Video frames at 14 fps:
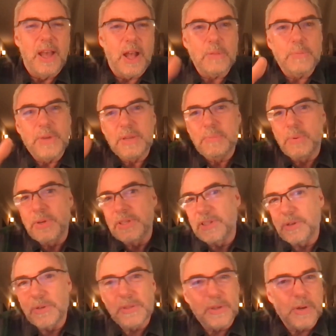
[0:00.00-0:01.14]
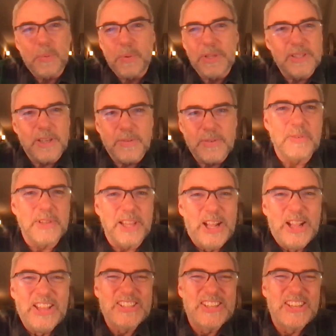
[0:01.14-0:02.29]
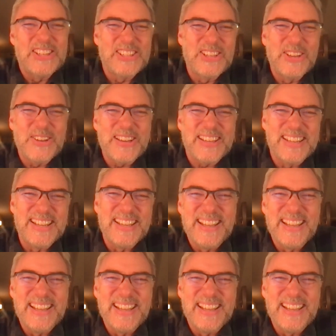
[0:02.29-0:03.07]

I'll make 0.0017 whenever they listen to it.